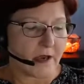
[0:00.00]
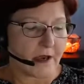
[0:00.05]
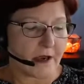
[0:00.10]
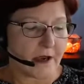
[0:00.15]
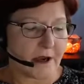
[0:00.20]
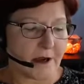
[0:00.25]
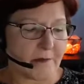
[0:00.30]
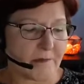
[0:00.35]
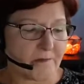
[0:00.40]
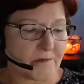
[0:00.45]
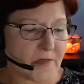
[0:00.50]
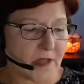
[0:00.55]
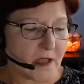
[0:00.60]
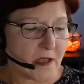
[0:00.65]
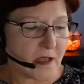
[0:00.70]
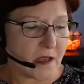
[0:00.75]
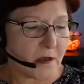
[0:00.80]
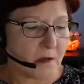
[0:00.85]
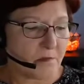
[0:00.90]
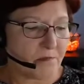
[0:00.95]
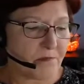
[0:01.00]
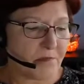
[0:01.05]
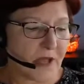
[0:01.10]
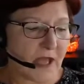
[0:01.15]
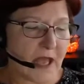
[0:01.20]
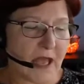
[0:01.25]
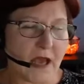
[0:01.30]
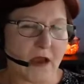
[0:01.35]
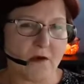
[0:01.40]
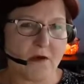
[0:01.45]

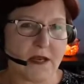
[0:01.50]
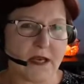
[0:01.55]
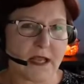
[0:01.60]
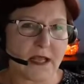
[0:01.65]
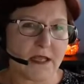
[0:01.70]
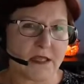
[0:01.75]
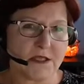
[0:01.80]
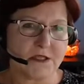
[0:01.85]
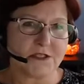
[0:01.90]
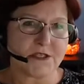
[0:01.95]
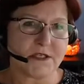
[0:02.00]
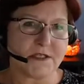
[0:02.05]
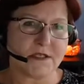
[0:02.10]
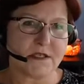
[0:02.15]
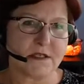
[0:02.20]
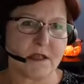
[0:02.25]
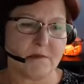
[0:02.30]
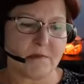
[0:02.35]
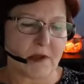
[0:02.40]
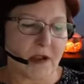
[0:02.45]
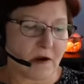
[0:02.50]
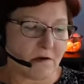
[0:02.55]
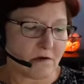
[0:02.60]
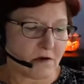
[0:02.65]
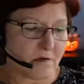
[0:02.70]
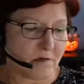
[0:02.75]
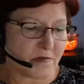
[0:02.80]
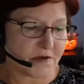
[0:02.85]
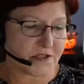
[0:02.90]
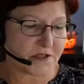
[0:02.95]
But how analogies and the
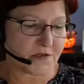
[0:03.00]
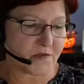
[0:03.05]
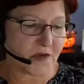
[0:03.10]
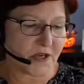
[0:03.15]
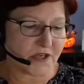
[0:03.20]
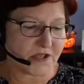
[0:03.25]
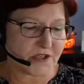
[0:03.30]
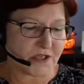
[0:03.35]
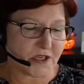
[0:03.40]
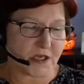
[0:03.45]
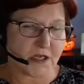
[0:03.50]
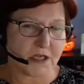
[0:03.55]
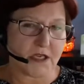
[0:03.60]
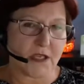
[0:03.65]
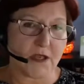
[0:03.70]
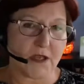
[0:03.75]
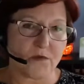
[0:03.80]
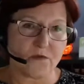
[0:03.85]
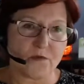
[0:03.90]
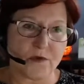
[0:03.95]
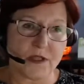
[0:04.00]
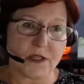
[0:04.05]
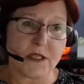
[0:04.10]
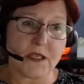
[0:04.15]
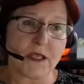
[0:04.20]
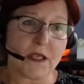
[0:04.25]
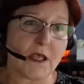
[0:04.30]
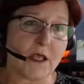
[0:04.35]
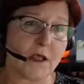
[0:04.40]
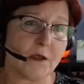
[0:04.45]
power of persuasion can
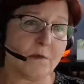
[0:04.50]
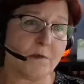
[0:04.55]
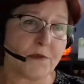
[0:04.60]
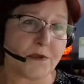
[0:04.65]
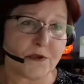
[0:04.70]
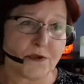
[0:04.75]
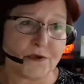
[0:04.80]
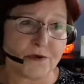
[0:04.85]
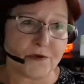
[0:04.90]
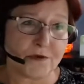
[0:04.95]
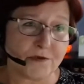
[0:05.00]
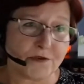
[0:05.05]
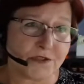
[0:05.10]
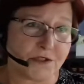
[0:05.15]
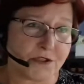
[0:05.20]
really help you